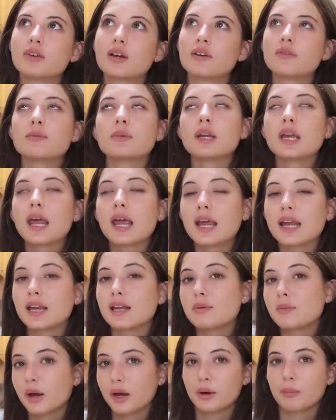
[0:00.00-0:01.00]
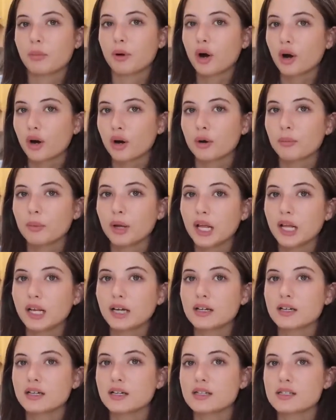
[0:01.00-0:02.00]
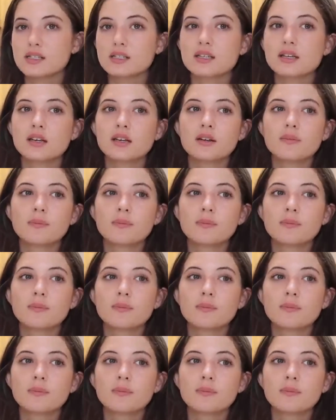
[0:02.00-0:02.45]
I've been hating my apartment because